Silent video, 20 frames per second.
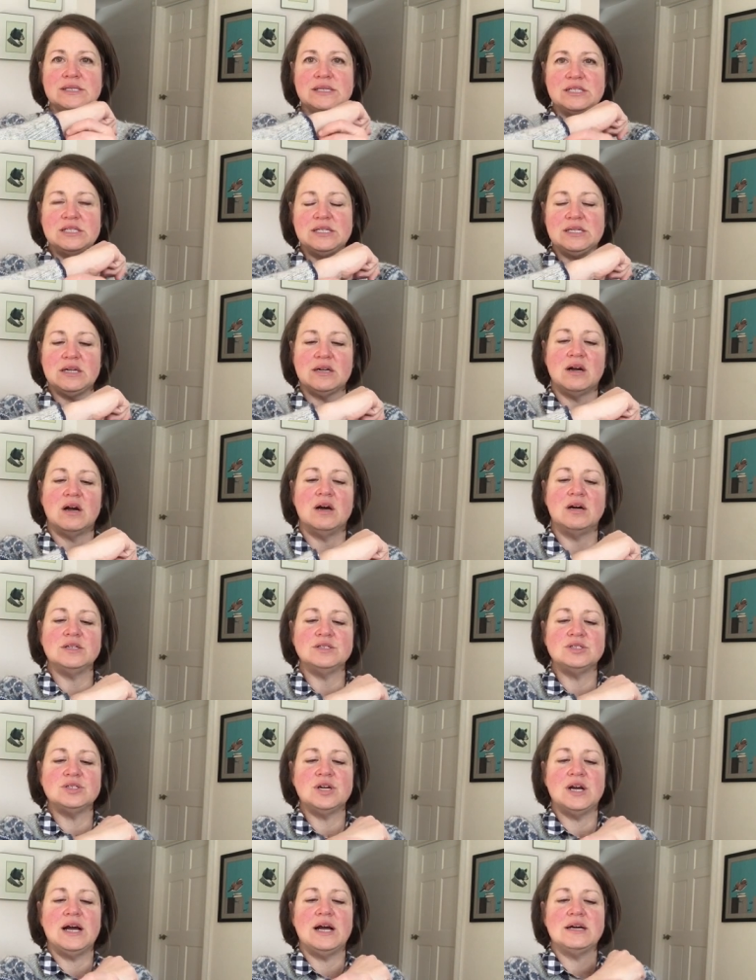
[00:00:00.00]
I did a
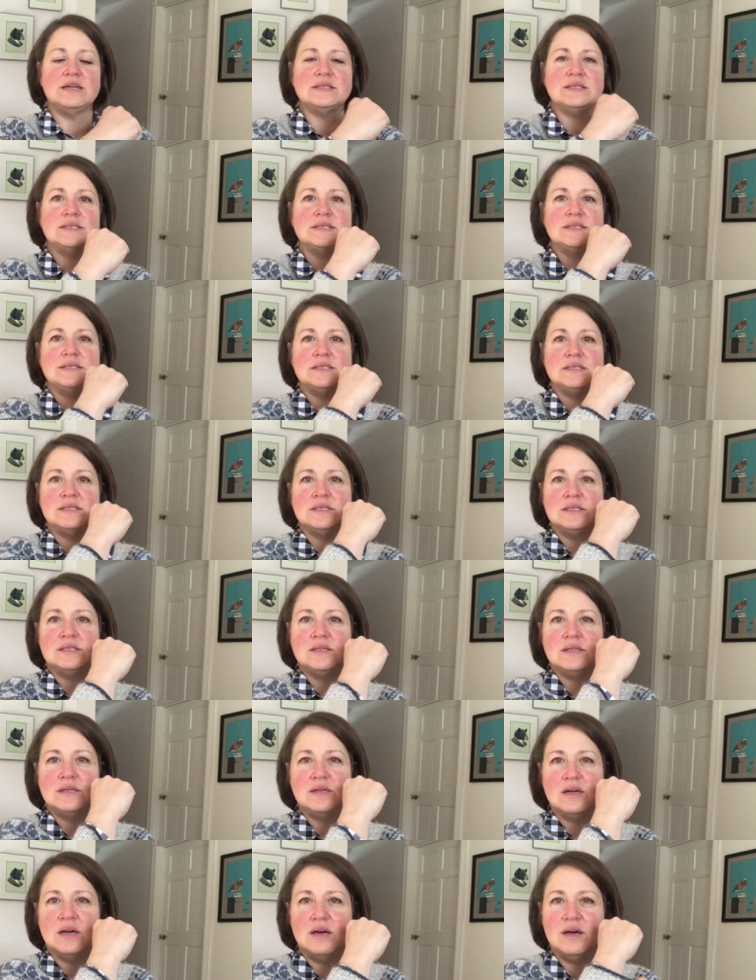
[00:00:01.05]
contrast
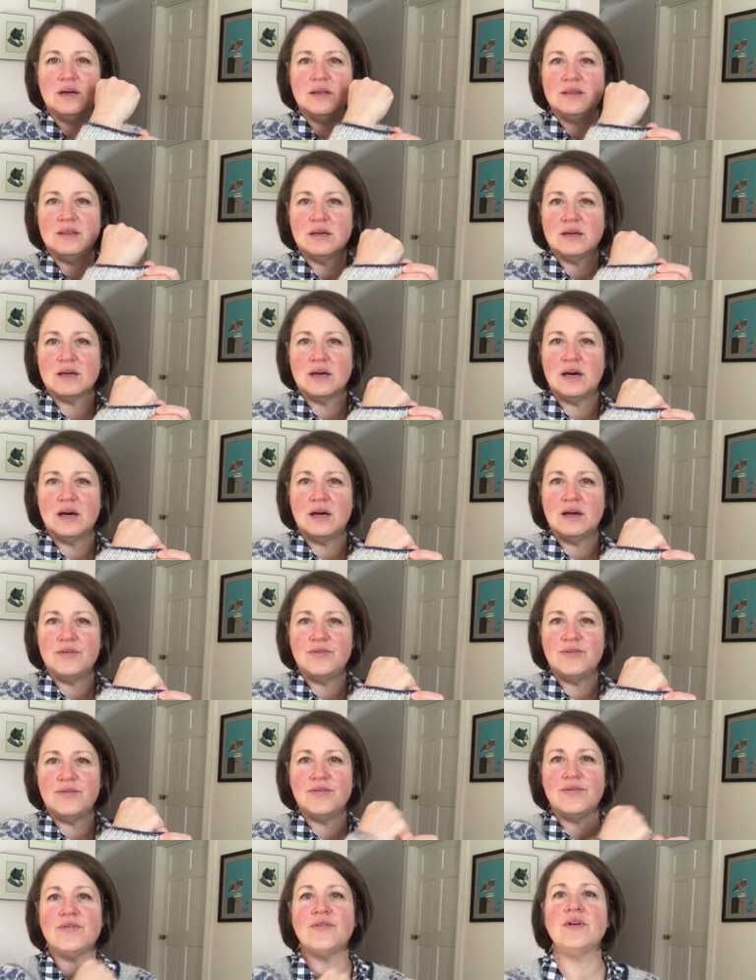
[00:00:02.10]
on the cuff
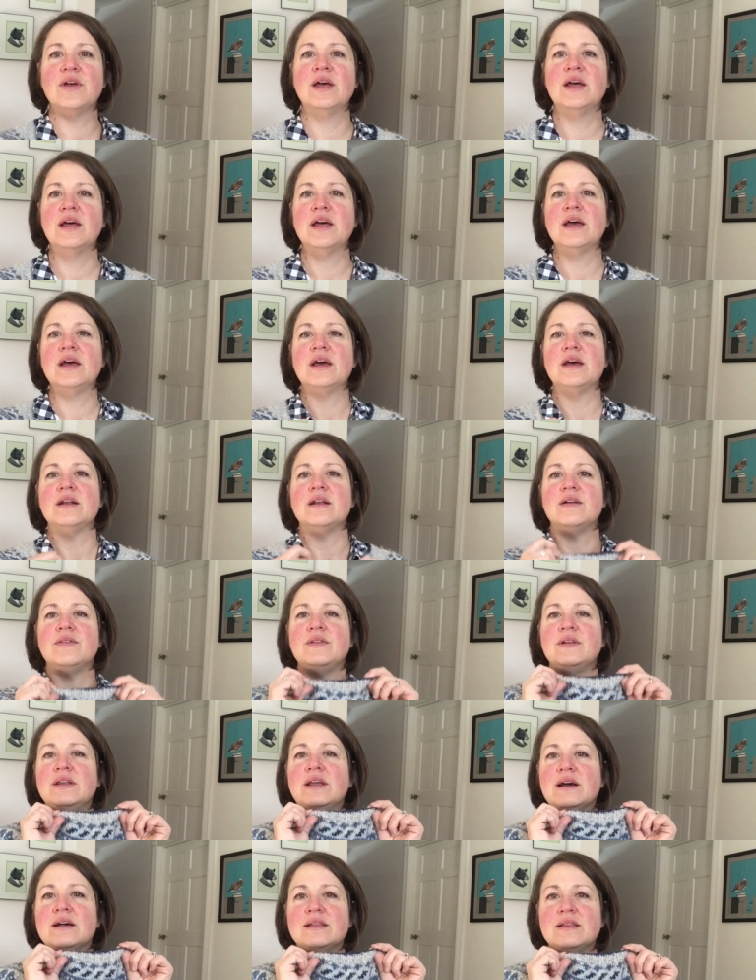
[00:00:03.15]
and on the
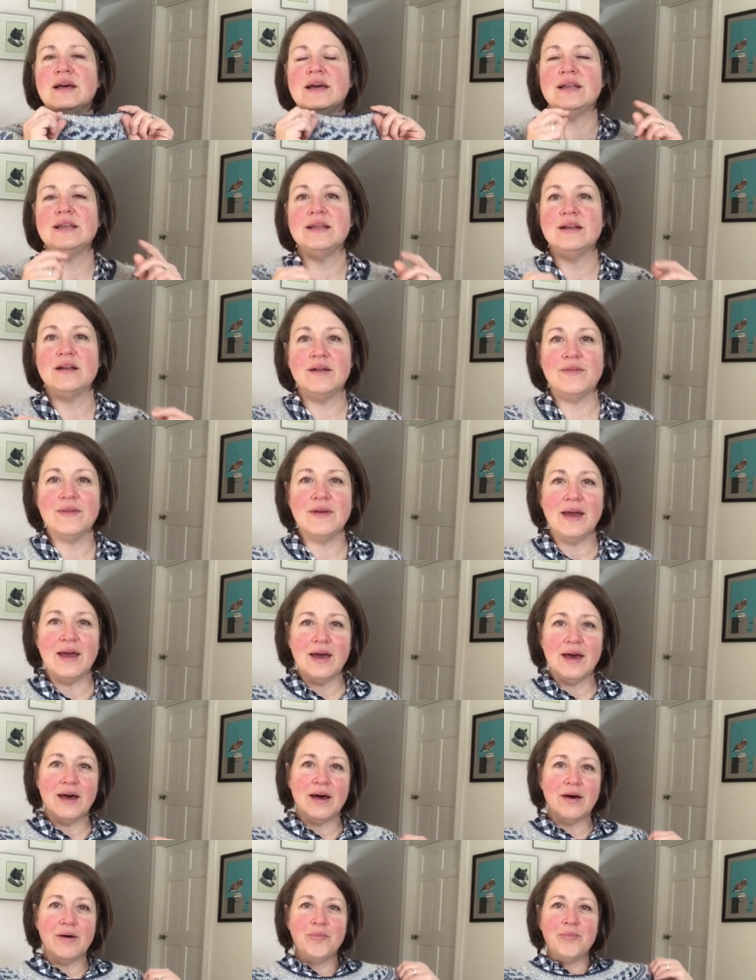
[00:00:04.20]
neckline and on the
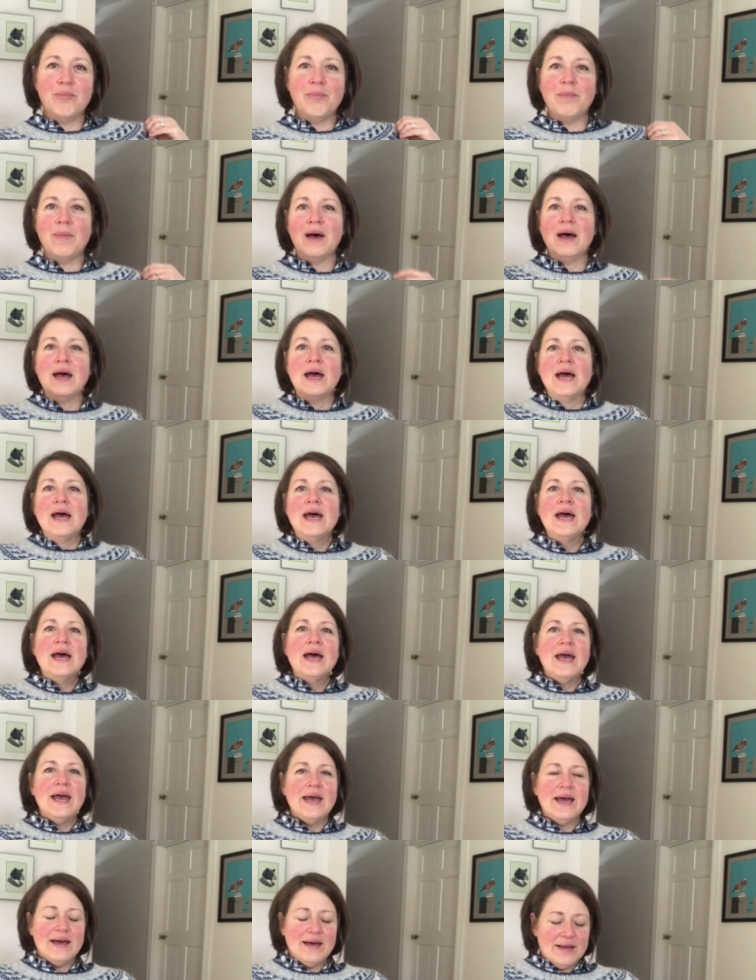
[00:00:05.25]
hem.
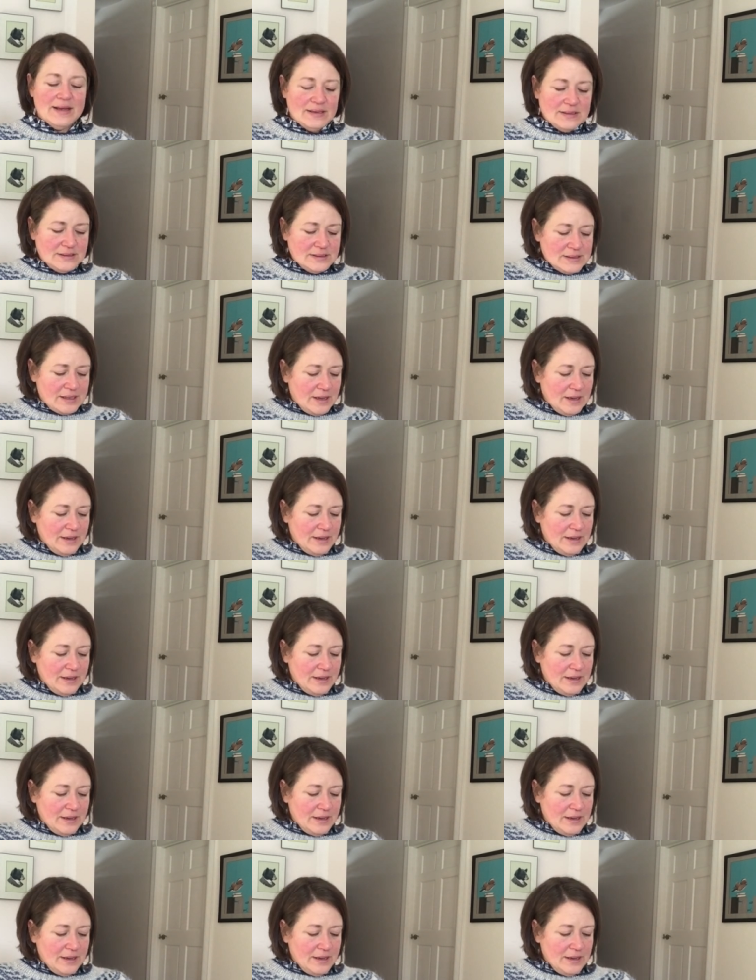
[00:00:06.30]
And